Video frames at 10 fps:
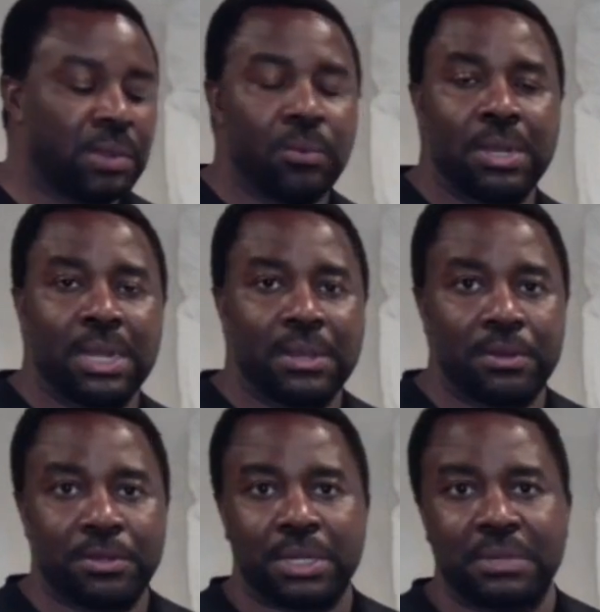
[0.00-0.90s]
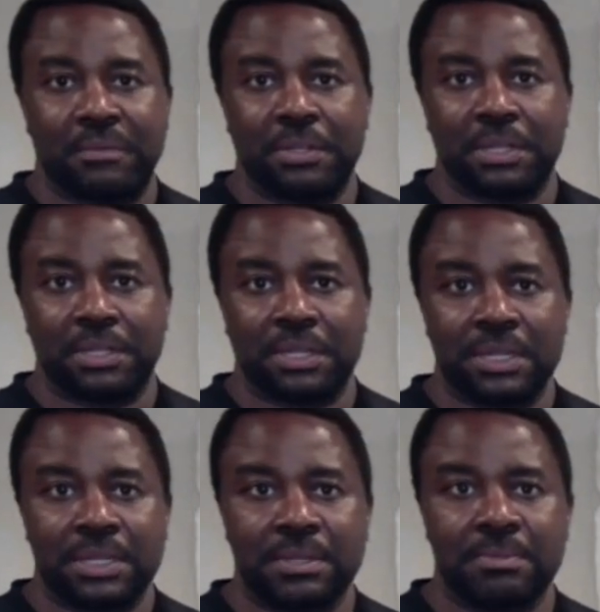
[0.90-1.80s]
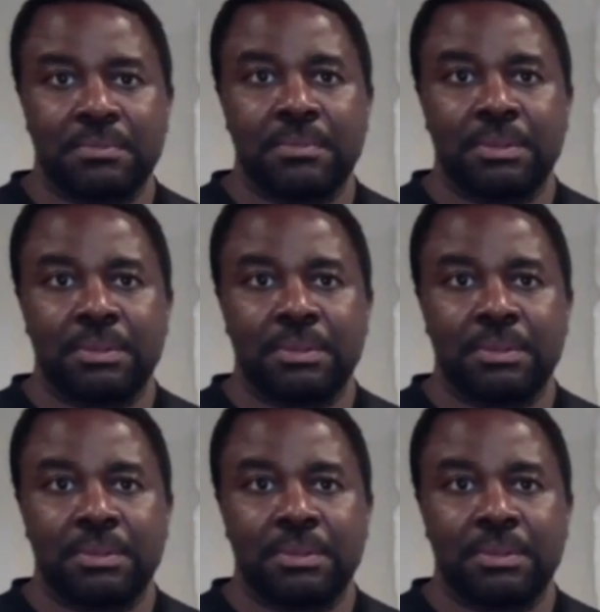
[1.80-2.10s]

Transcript: One are nutrient deficiencies.